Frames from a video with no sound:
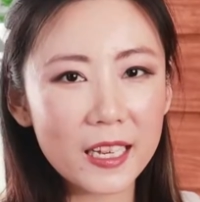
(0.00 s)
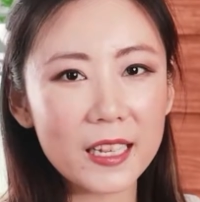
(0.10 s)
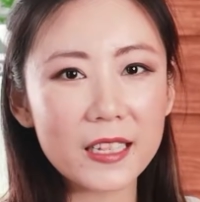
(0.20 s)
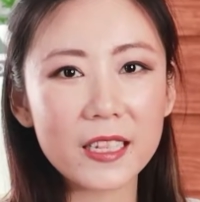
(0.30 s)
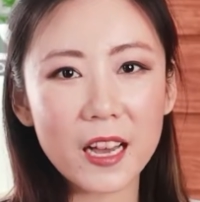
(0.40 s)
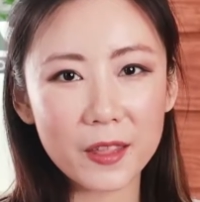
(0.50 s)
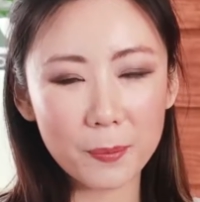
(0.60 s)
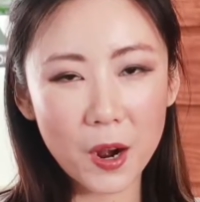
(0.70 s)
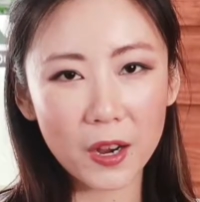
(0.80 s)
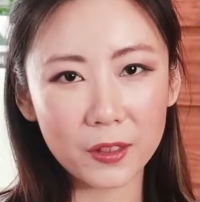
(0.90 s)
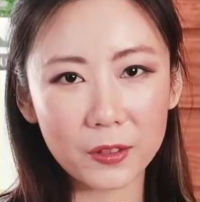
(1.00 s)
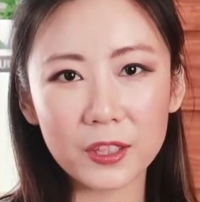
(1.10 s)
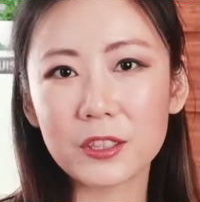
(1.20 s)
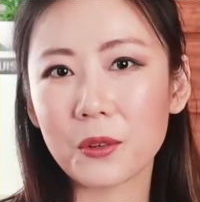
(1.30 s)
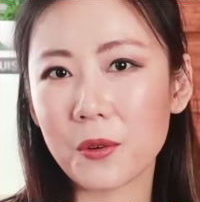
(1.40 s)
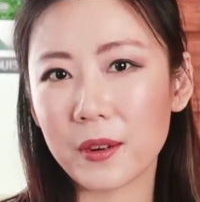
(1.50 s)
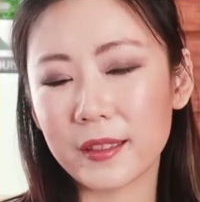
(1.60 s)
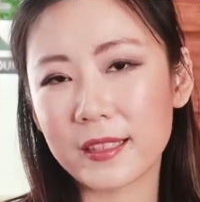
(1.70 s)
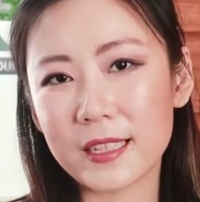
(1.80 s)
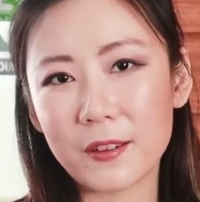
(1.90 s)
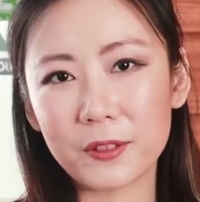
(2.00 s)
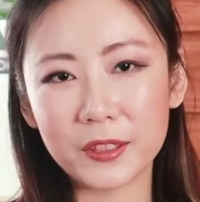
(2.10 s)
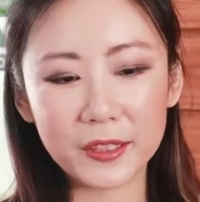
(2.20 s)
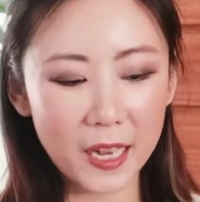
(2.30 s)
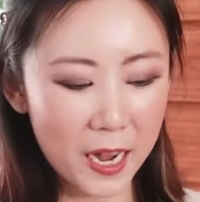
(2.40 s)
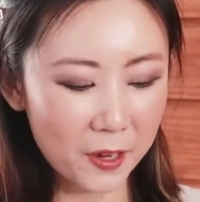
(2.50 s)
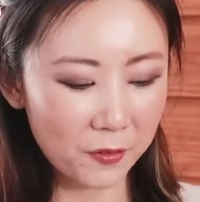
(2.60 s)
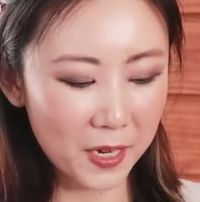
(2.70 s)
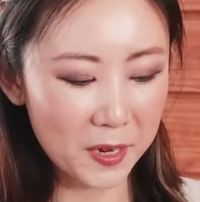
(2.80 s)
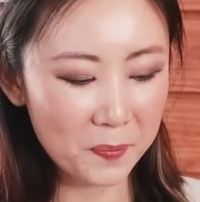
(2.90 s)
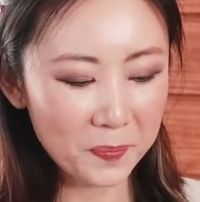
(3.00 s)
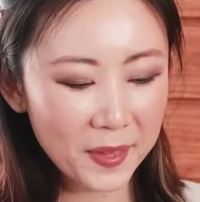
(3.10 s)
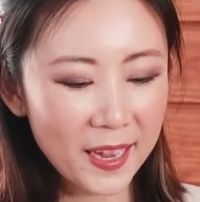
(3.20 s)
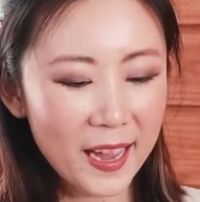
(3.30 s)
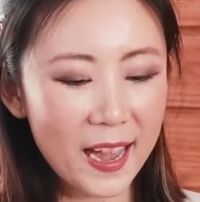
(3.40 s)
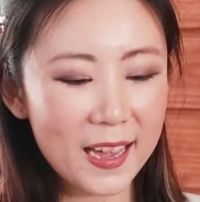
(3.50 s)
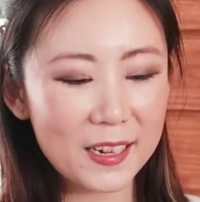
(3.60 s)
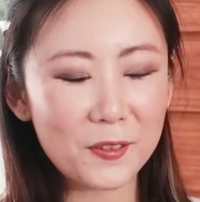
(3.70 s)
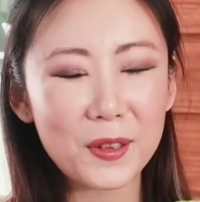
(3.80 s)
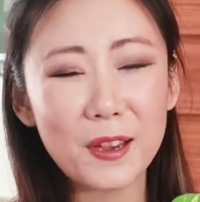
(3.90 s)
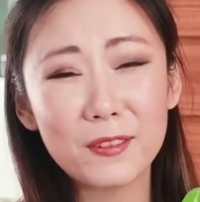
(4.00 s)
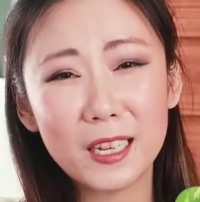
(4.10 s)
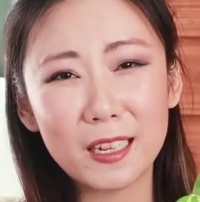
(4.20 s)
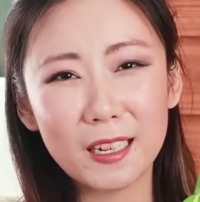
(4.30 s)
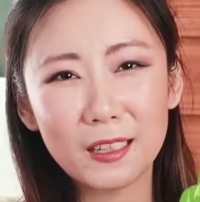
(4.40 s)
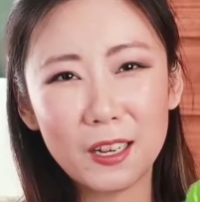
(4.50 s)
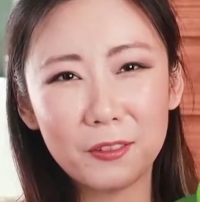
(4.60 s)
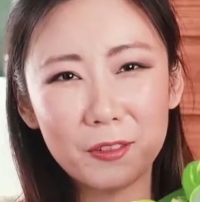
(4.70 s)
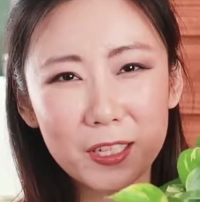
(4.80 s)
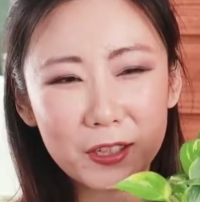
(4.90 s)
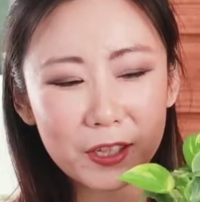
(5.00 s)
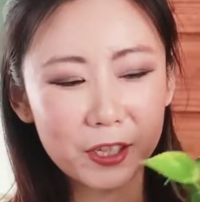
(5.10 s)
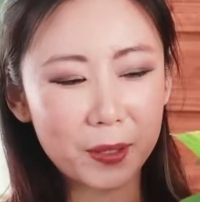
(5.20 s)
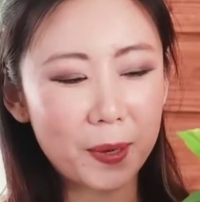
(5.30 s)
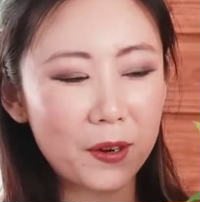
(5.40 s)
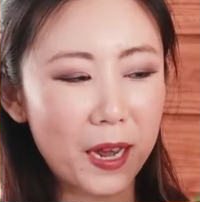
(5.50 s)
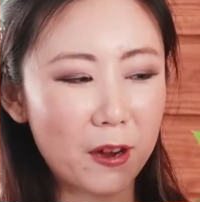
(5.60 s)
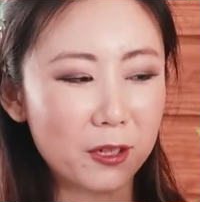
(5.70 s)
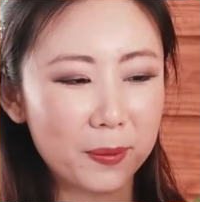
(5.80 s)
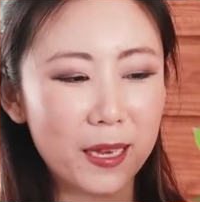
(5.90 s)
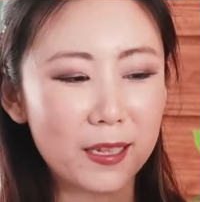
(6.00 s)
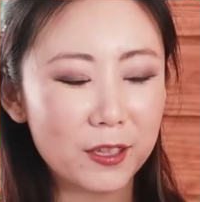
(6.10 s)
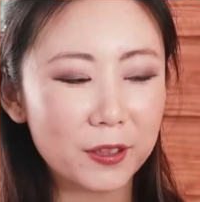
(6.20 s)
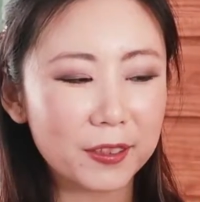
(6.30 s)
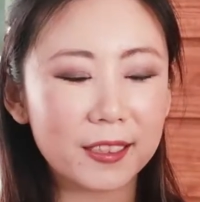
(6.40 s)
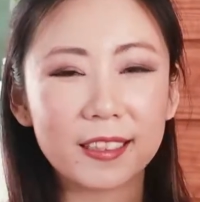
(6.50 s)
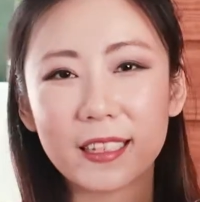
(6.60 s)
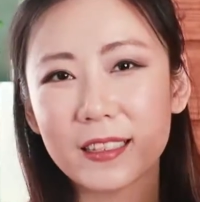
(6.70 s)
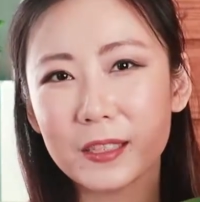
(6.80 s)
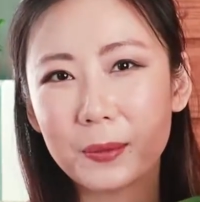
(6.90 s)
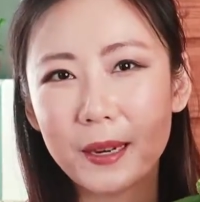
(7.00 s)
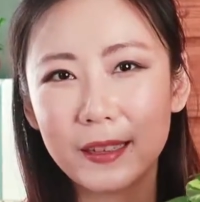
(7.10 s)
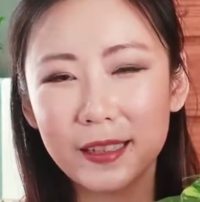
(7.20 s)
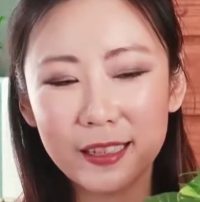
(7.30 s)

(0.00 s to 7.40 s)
is the pothos or the devil's ivy. And if you have done a lot of research about houseplants, you'll see that this one